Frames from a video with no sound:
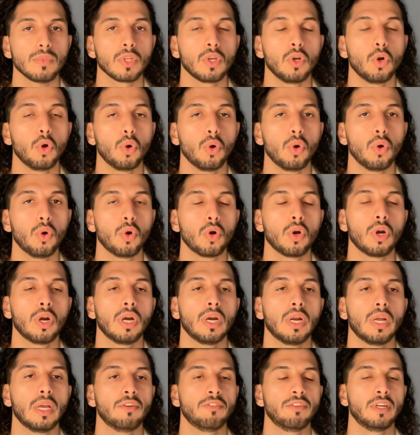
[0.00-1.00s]
or
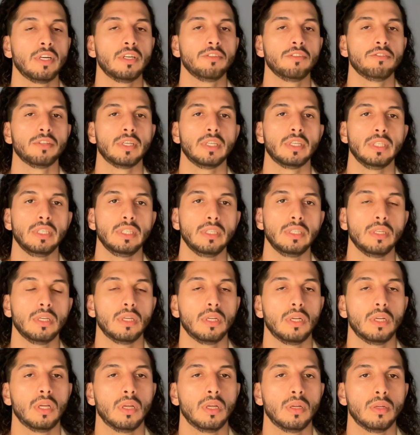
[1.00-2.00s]
a very, very
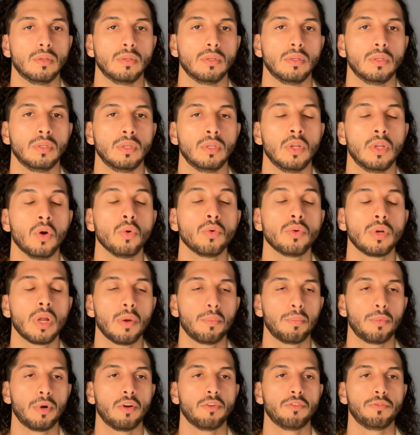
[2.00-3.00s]
low
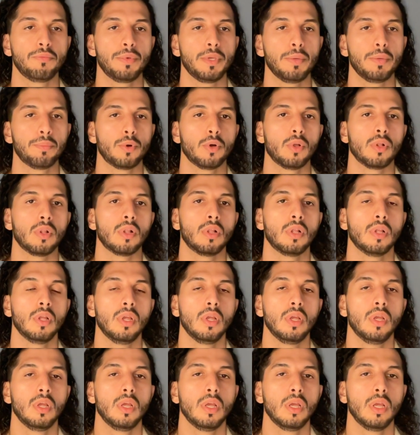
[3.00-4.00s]
number of people
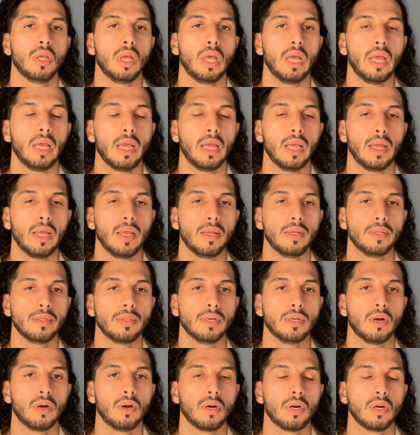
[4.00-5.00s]

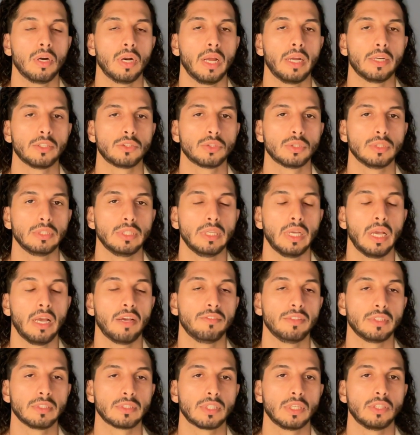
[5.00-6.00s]
are actually
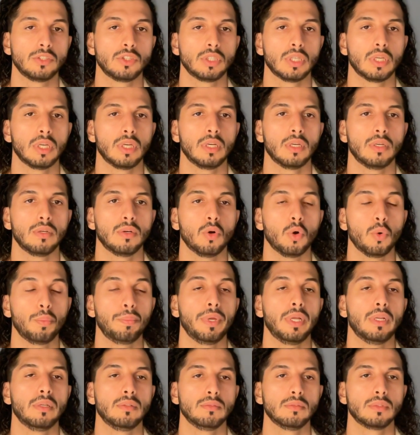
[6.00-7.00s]
having such a
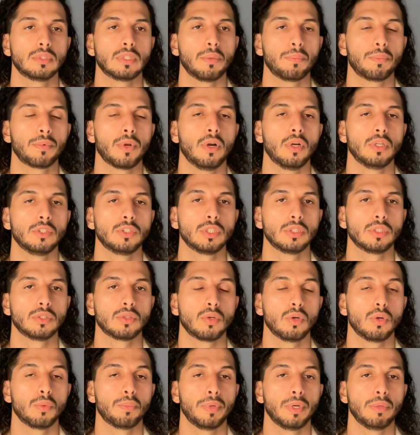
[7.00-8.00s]
open subconscious
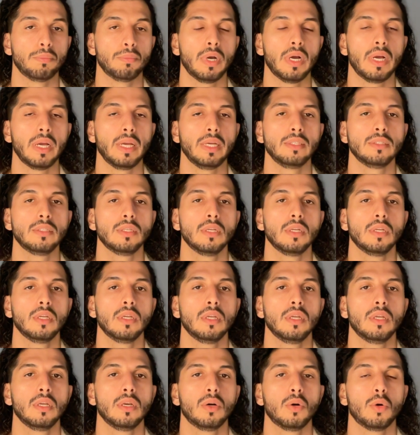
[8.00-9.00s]
or open mind,
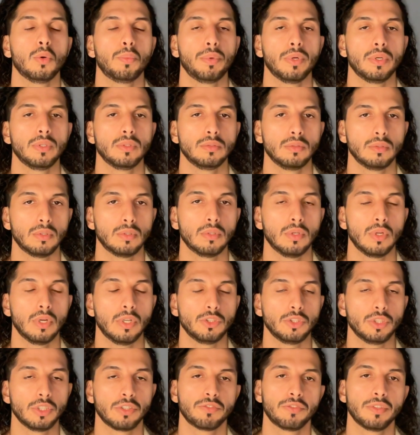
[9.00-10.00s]
open
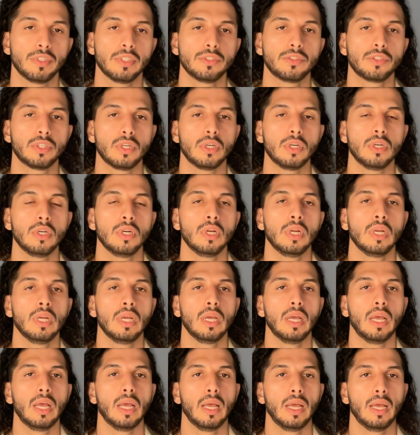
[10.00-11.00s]
logic filter,
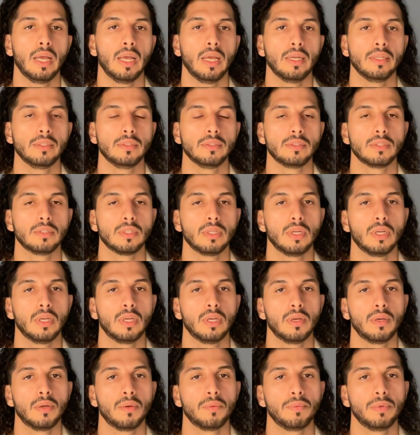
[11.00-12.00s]
and
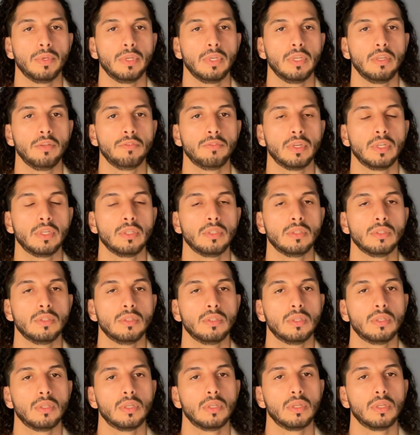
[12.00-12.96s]
even